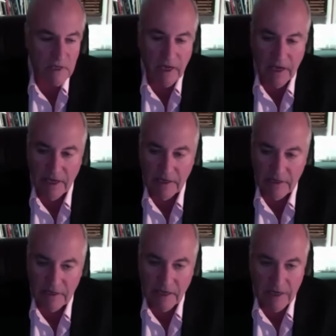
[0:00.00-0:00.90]

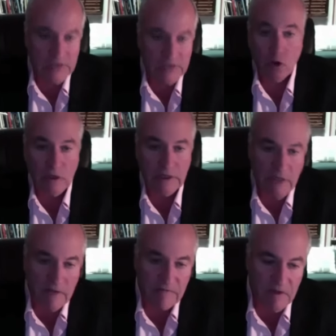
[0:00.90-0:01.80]
and I totally
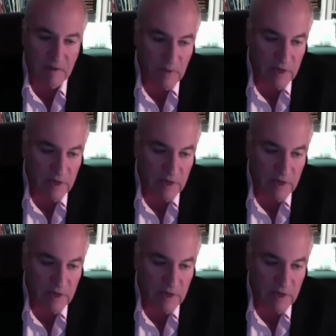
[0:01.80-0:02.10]
love them.